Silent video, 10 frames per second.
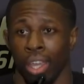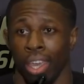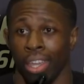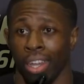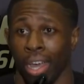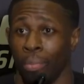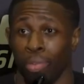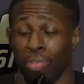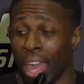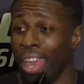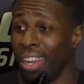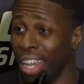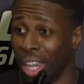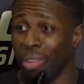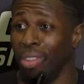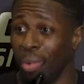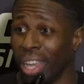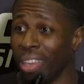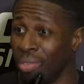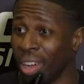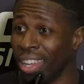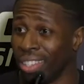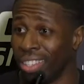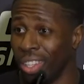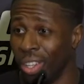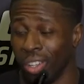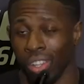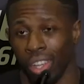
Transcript: And I'm a fan. I love the way he fights, you know.